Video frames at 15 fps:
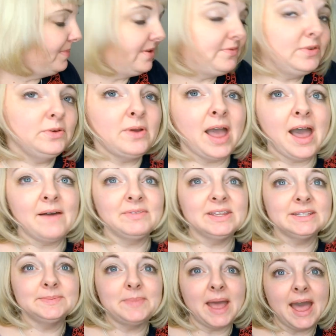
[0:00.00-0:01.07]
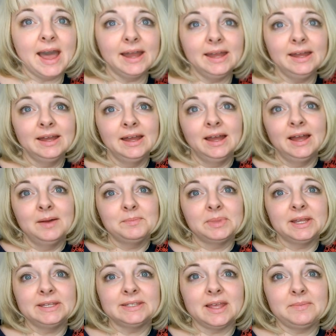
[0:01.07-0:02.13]
If you have this bag,
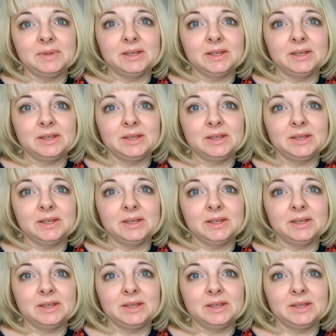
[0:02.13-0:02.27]
please let me